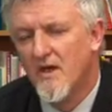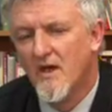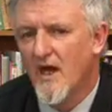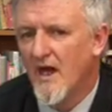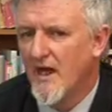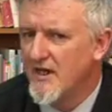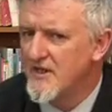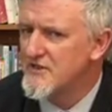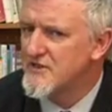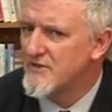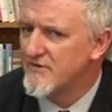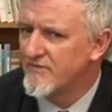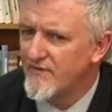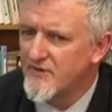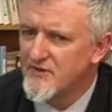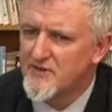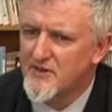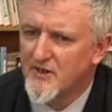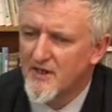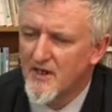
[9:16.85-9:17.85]
And it's
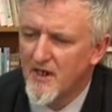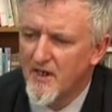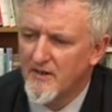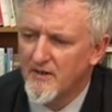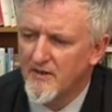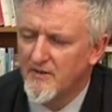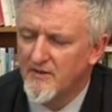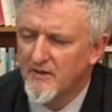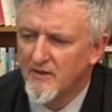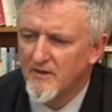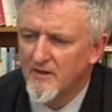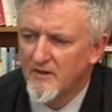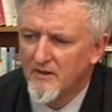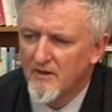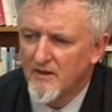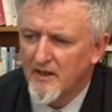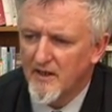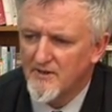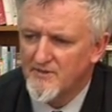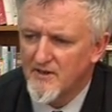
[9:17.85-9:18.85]
sophisticated,
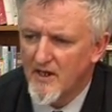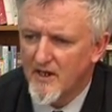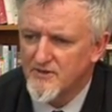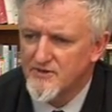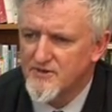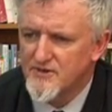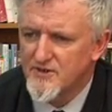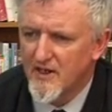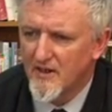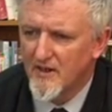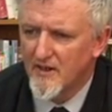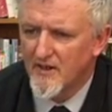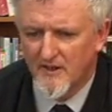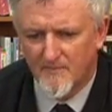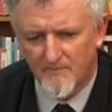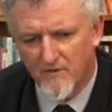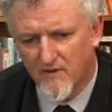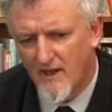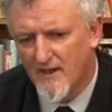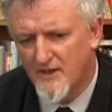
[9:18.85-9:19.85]

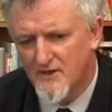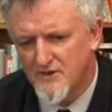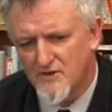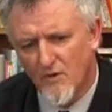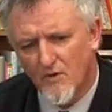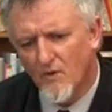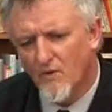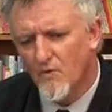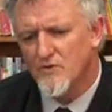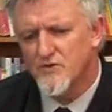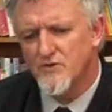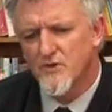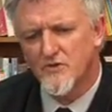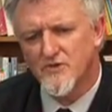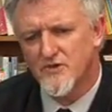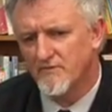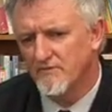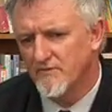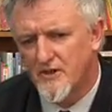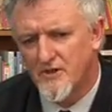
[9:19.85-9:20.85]
it plays all
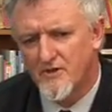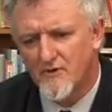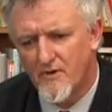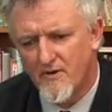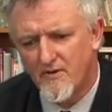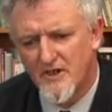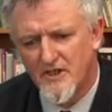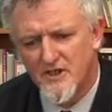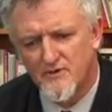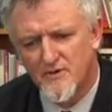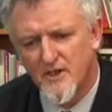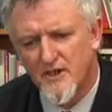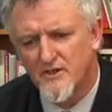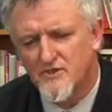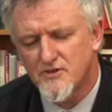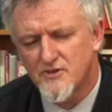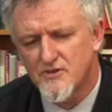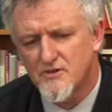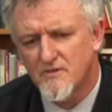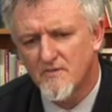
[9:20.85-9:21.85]
sorts of literary
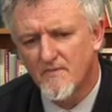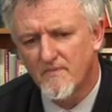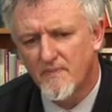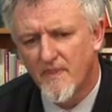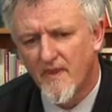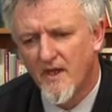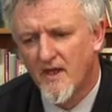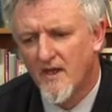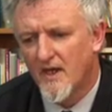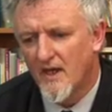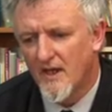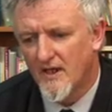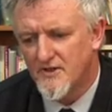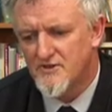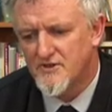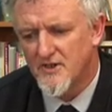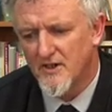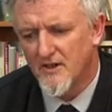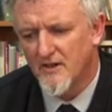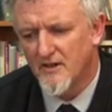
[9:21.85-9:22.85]
tricks.
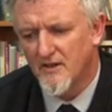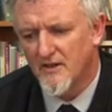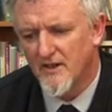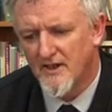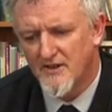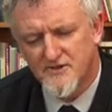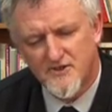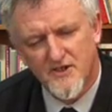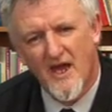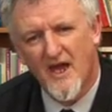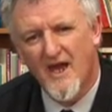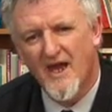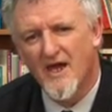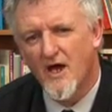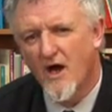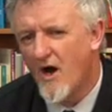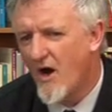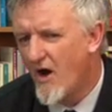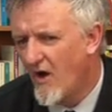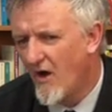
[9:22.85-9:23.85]
It's
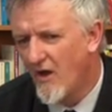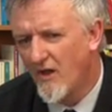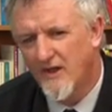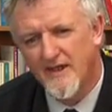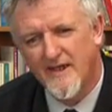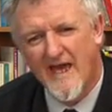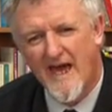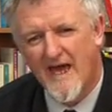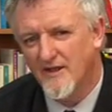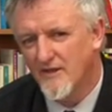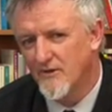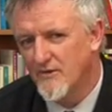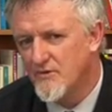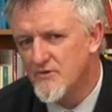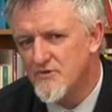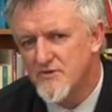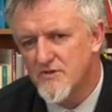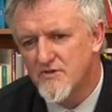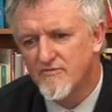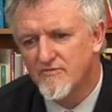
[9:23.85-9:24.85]
highly
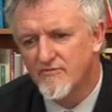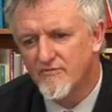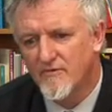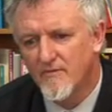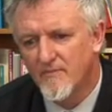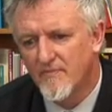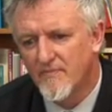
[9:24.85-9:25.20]
allusive,